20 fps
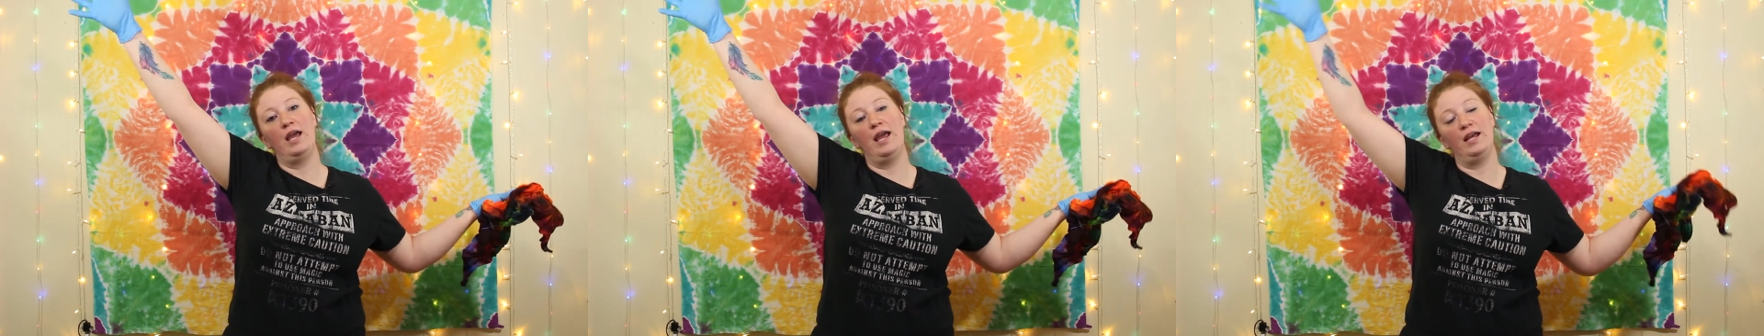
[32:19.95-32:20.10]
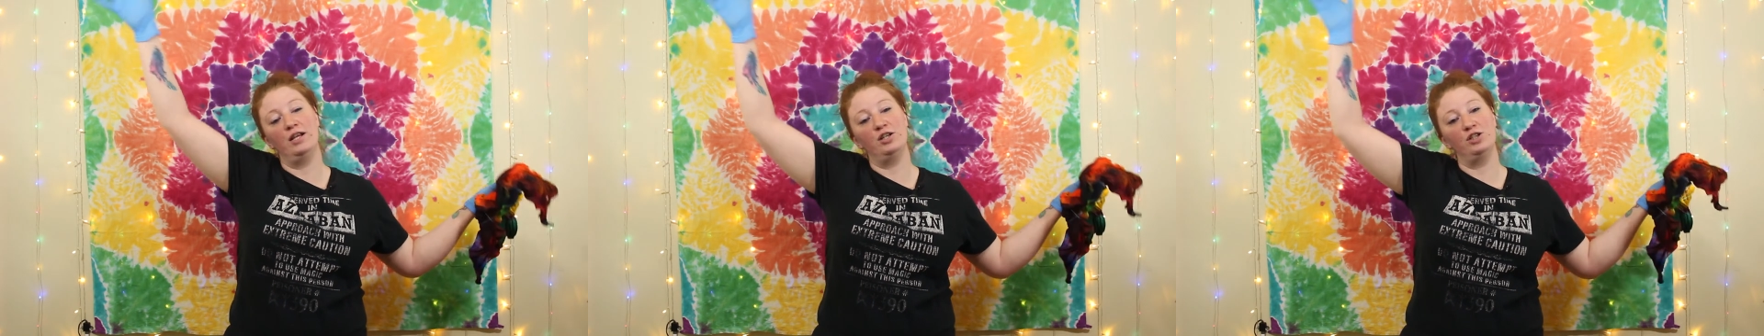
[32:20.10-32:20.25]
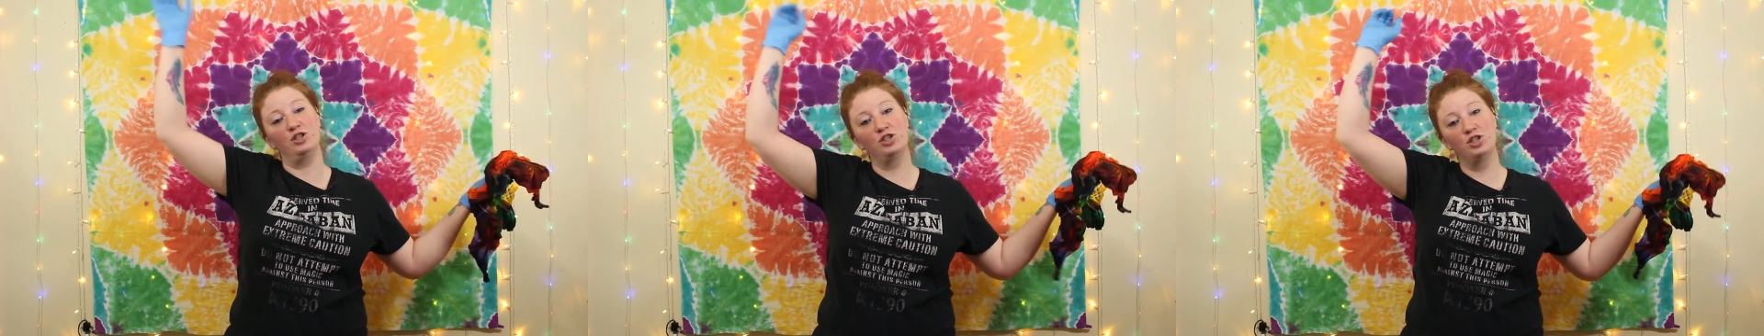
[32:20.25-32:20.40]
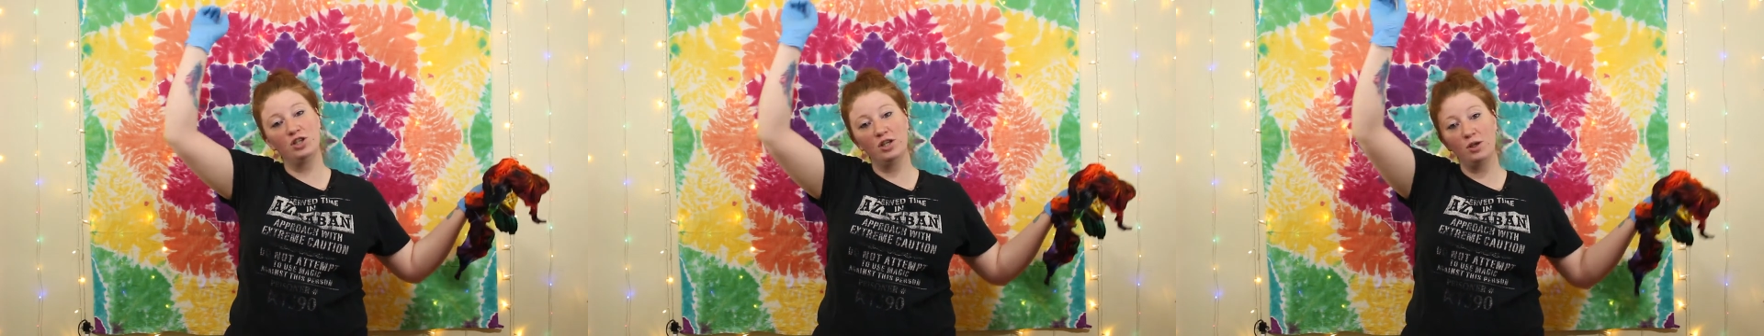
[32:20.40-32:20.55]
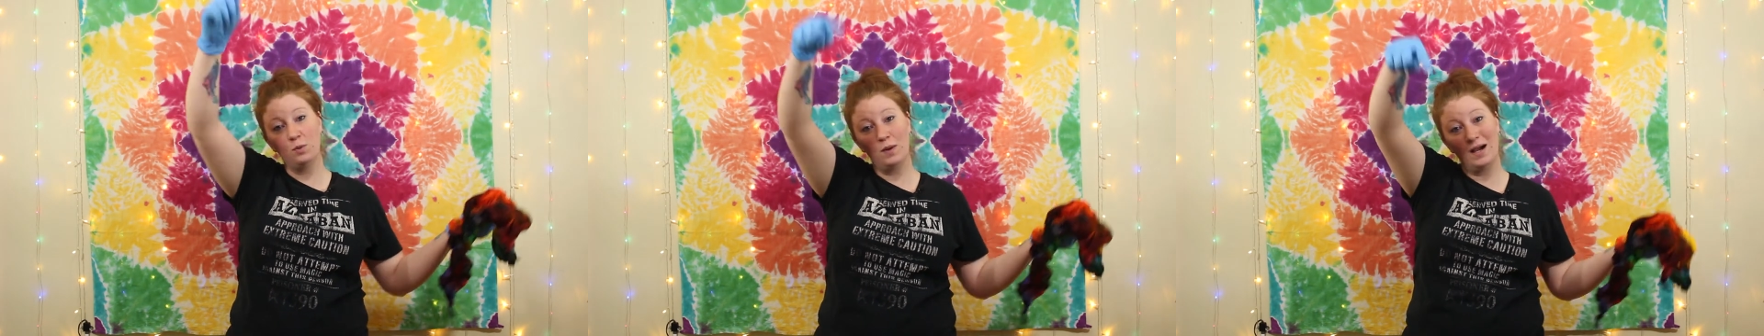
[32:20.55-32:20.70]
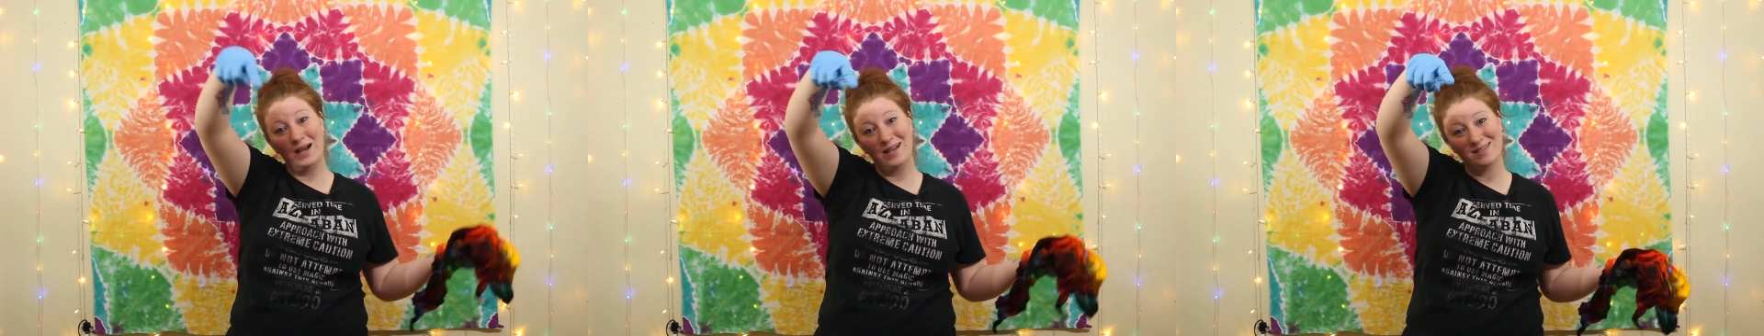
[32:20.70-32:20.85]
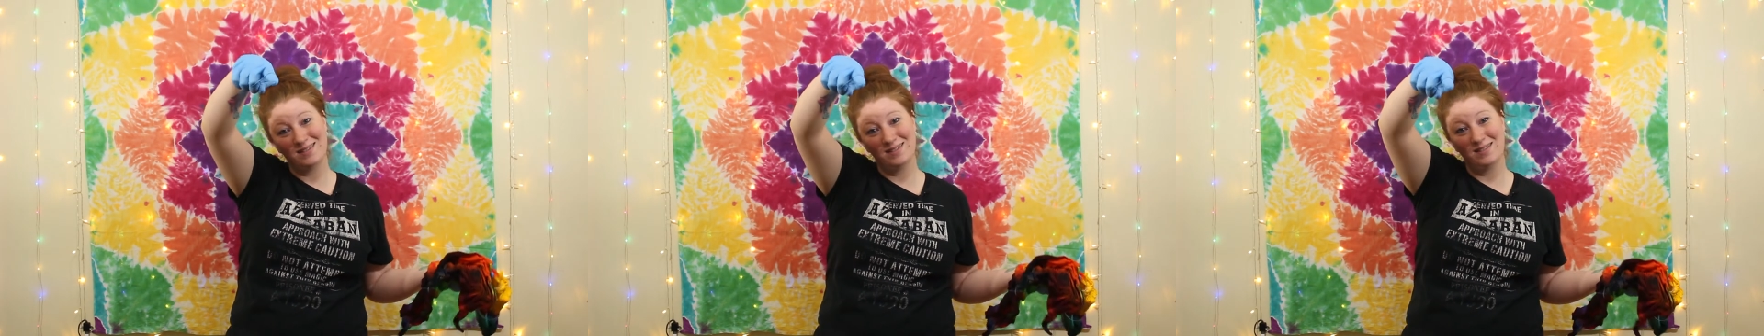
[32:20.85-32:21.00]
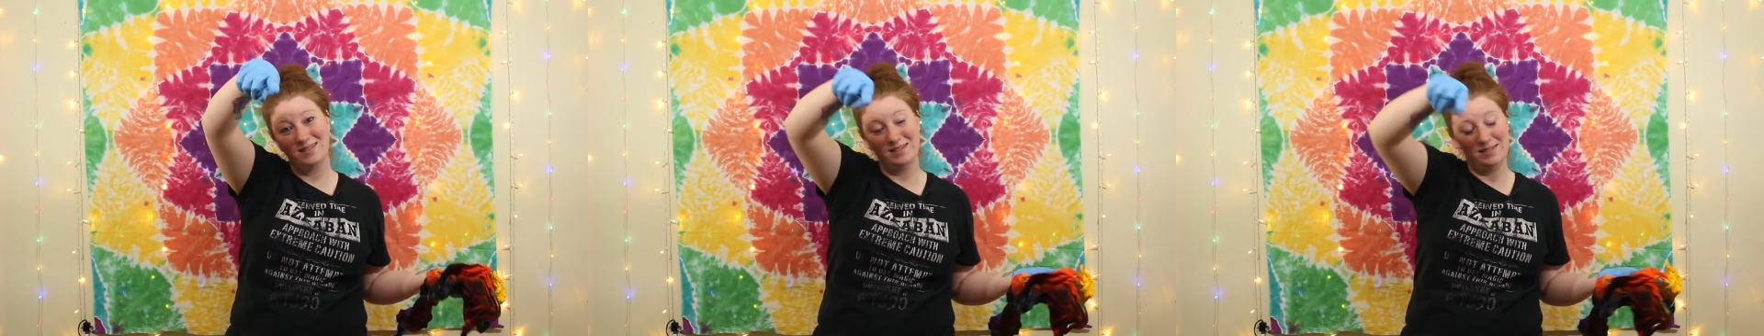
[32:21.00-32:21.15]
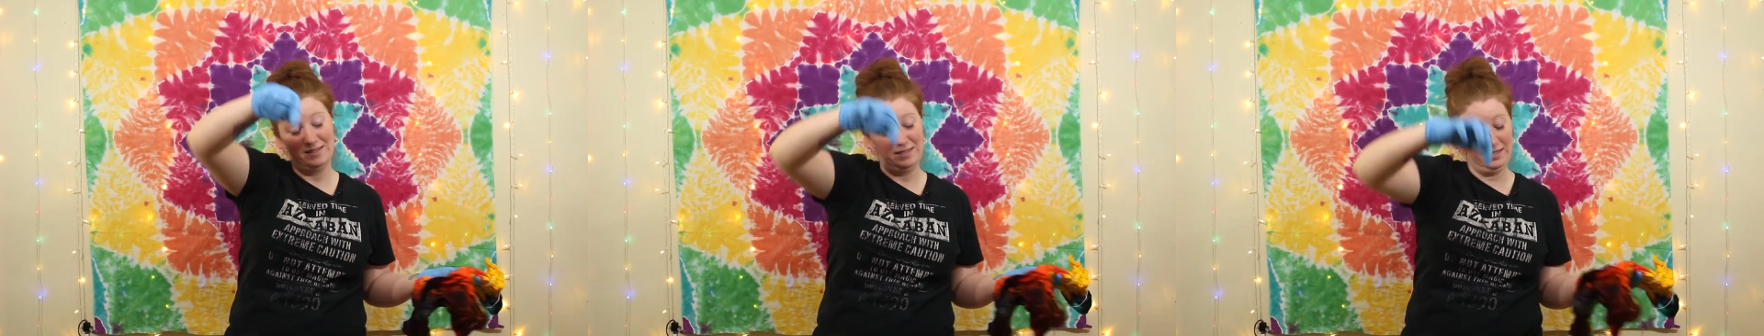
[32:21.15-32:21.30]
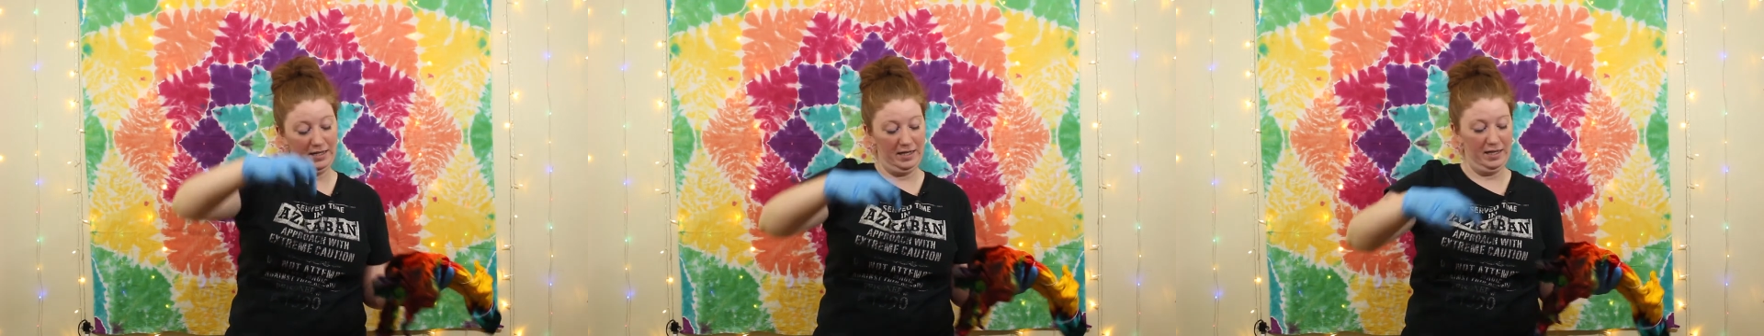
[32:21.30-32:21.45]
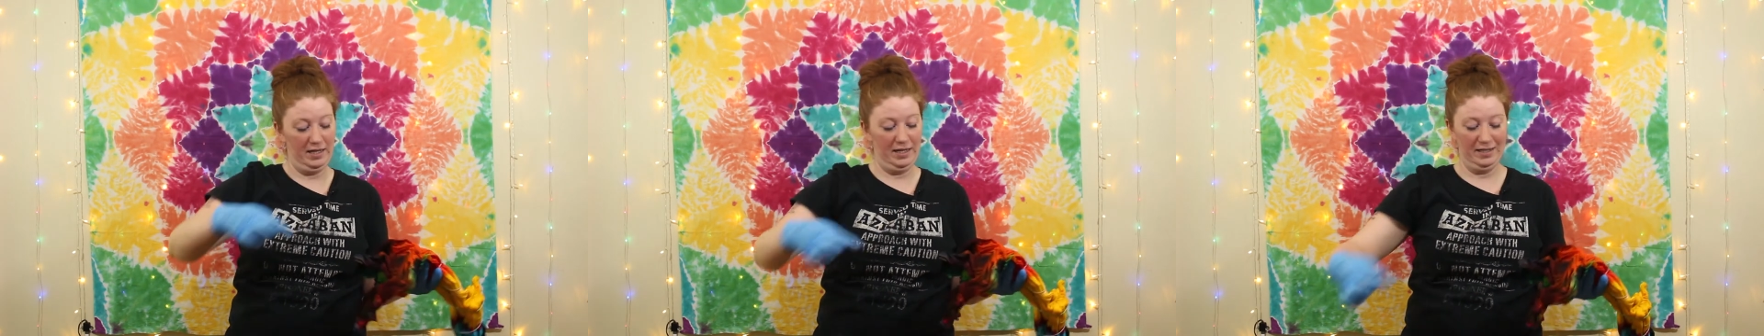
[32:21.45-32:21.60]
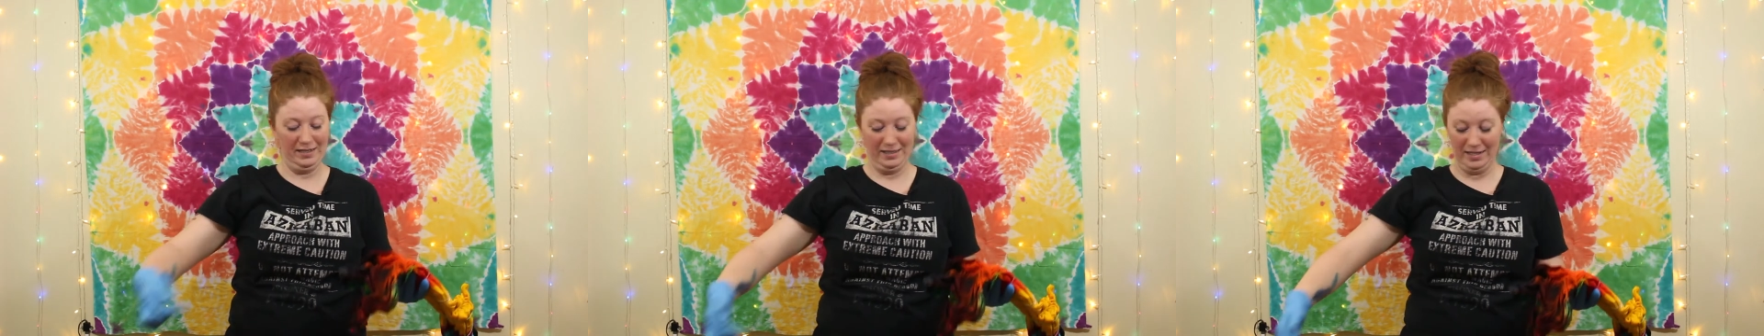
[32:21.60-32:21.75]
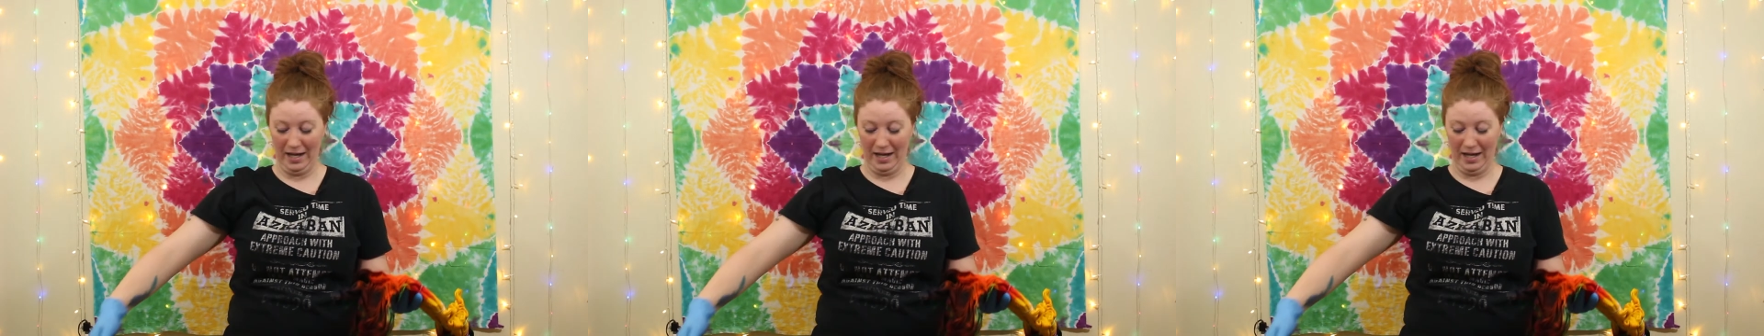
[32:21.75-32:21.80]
And she wants to see